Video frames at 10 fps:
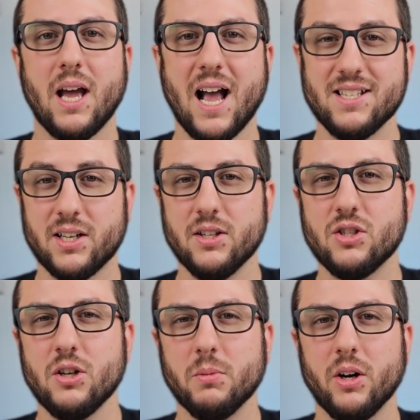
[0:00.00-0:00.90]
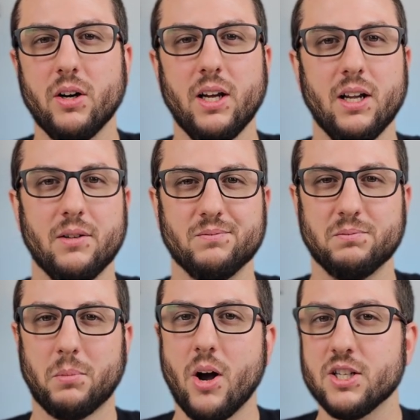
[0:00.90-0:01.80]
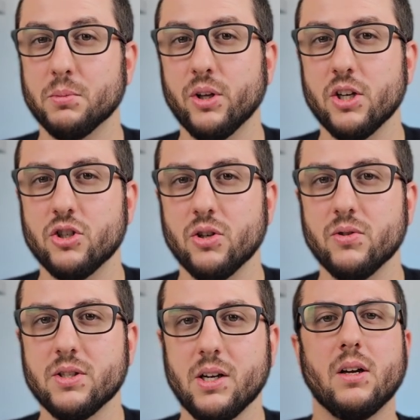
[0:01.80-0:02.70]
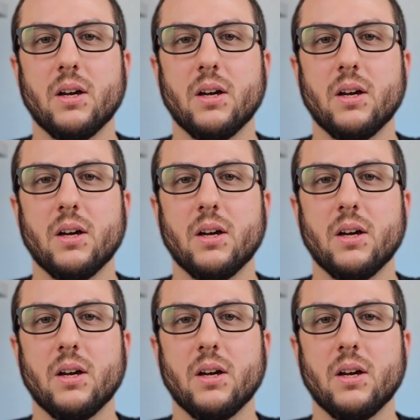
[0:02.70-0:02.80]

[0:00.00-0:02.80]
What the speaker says: as a consumer in possible issues.